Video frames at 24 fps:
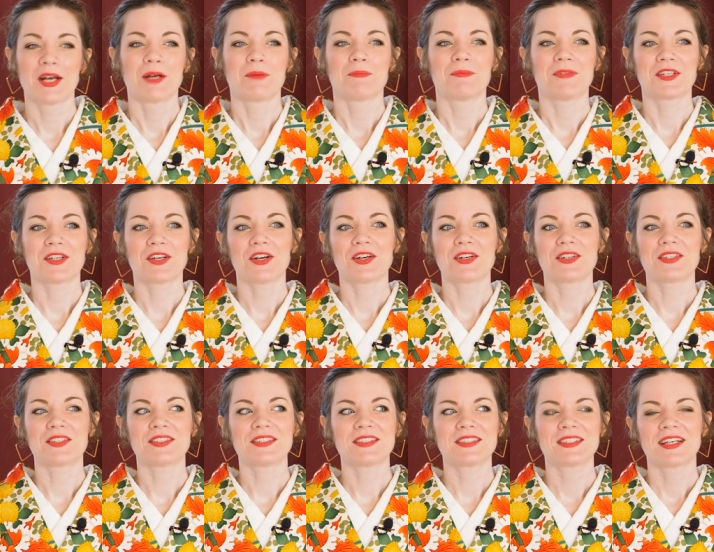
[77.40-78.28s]

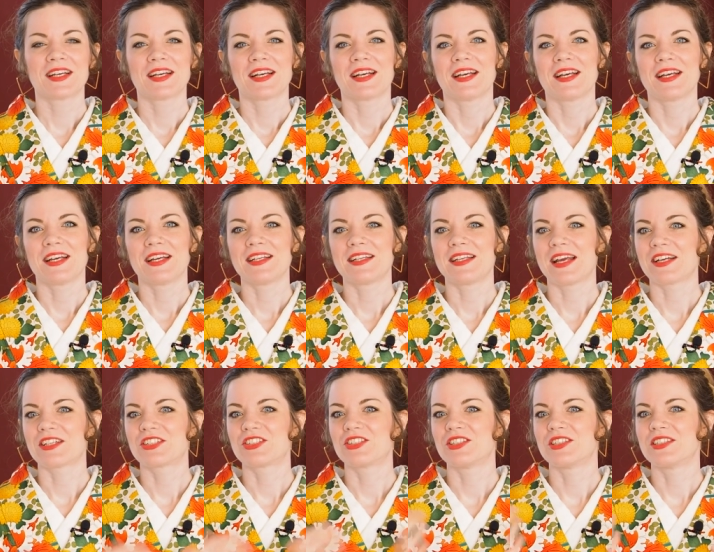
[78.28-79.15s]
because it
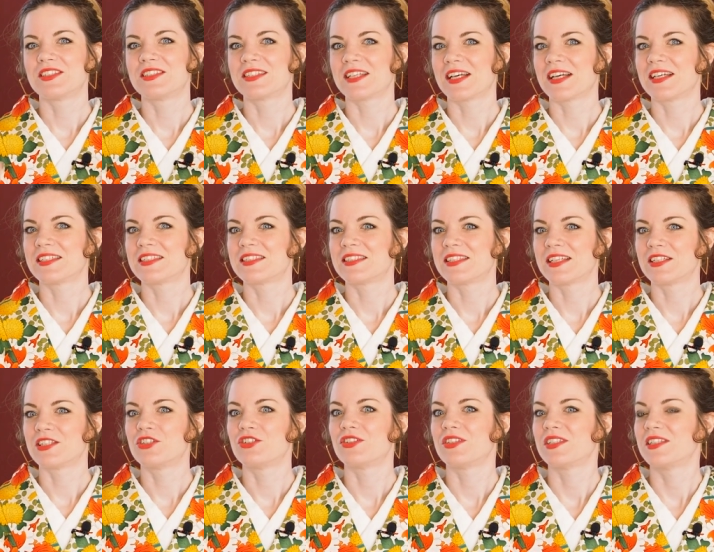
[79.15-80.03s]
actually says
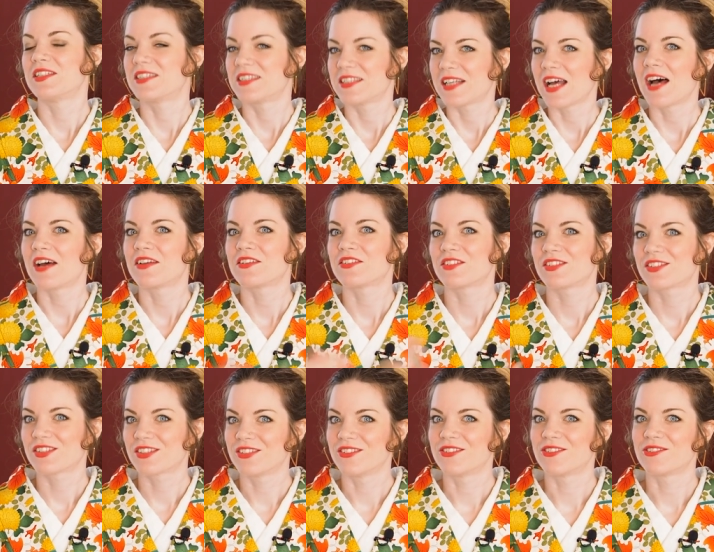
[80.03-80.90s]
that it's
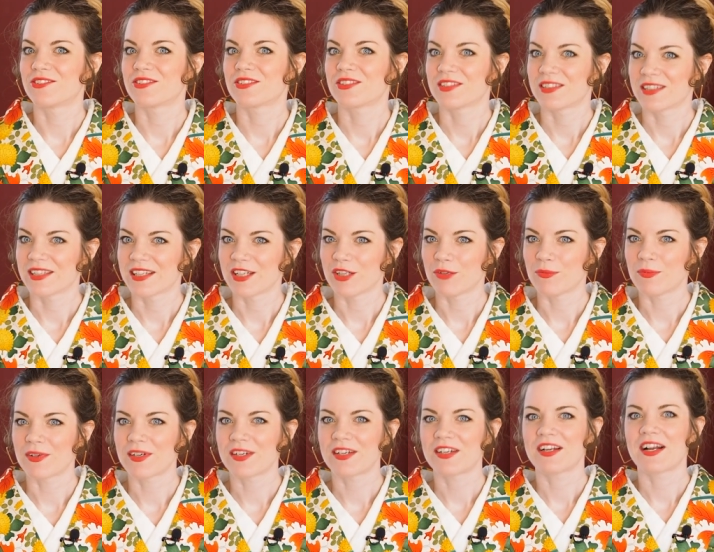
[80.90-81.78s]
unskilled
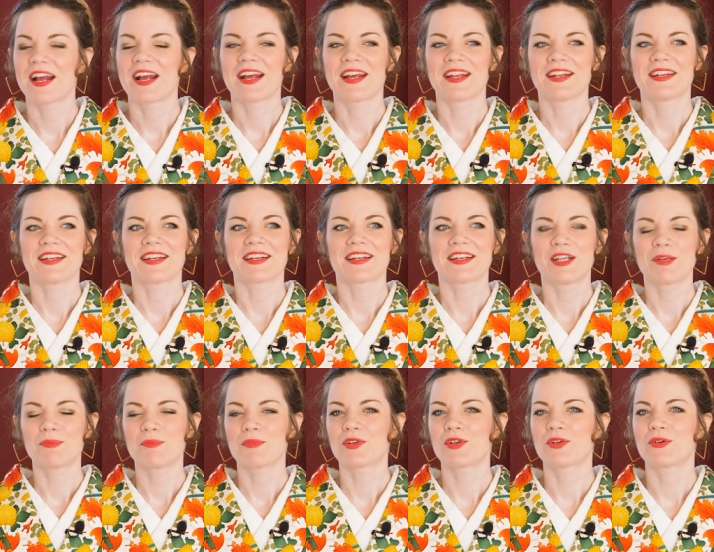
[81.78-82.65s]
labor, and a
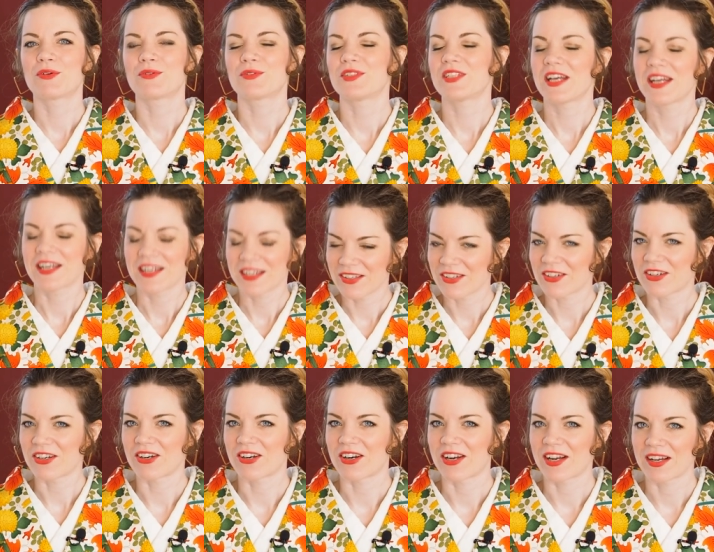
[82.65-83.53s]
kimono
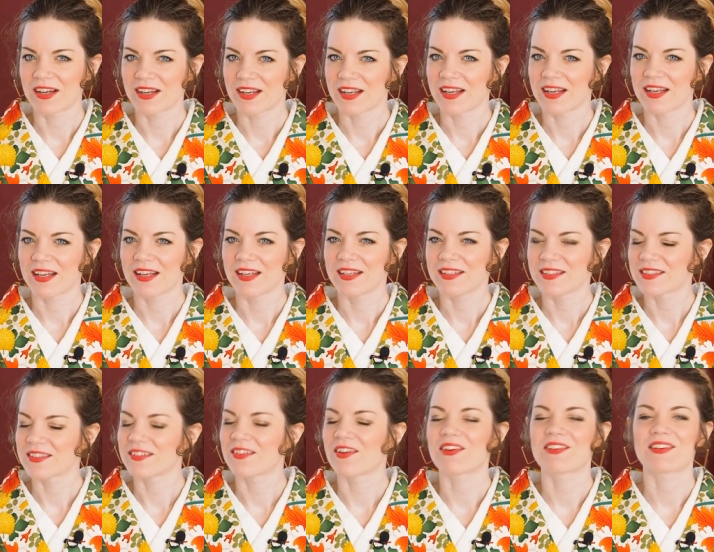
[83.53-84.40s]
tailor
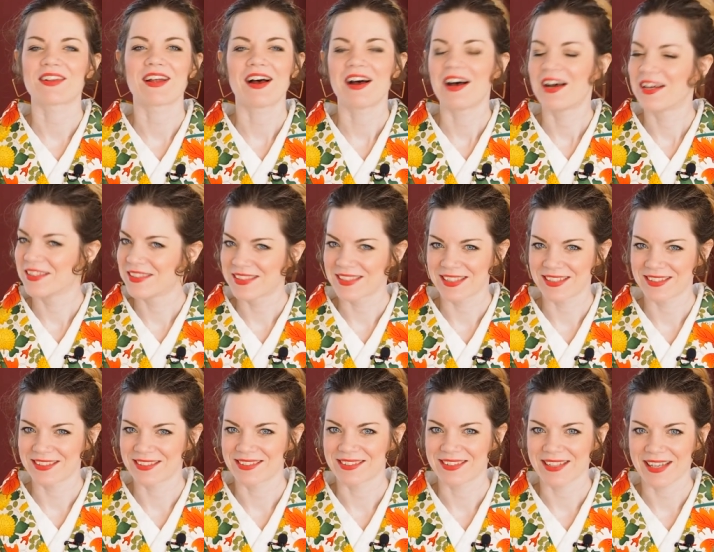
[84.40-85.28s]
is not
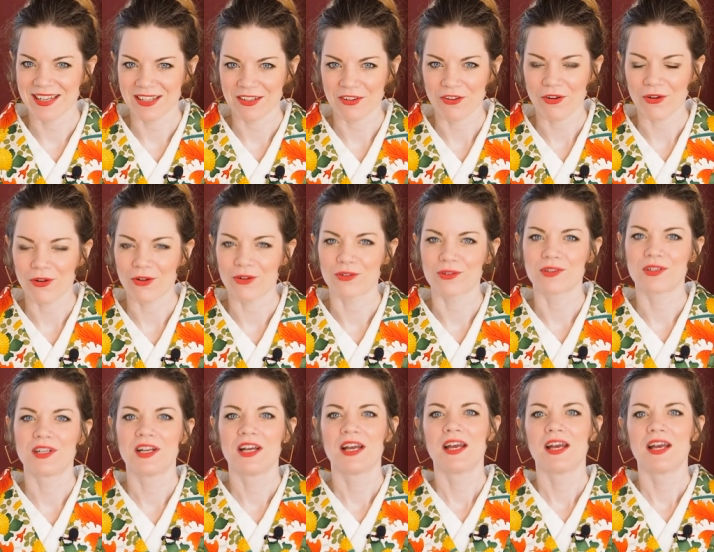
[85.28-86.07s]
unskilled at all.